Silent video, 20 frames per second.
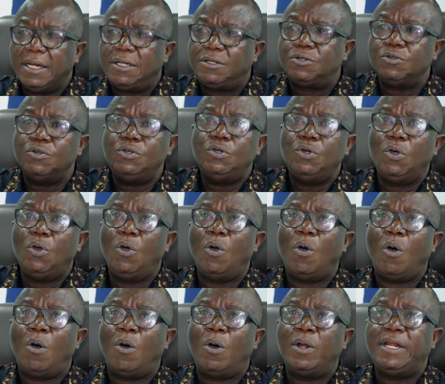to
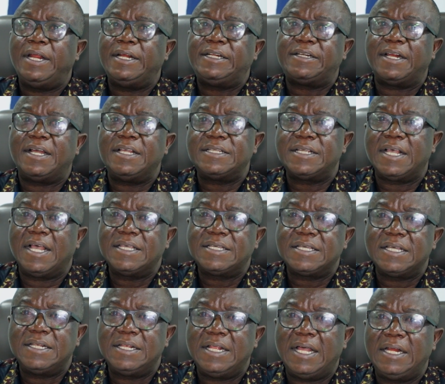know all the
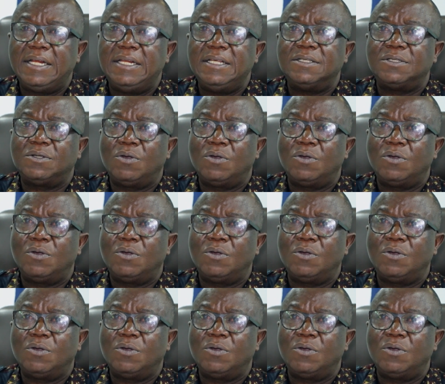transactions that is